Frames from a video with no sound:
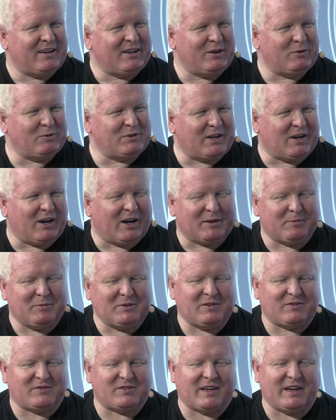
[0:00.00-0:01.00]
use
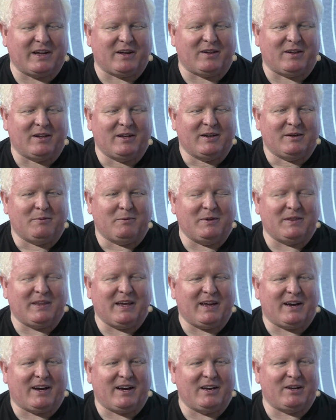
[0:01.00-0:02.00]
economies of scale. With
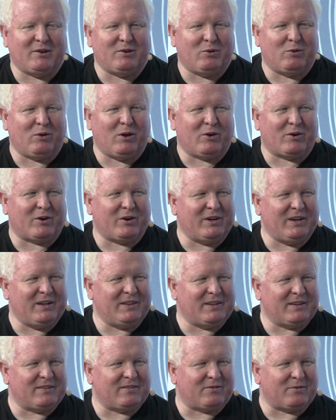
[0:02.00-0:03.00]
AI, you no longer
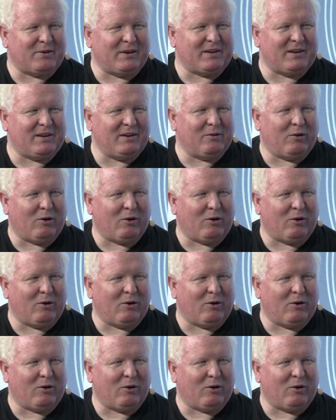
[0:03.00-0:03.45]
need this, right?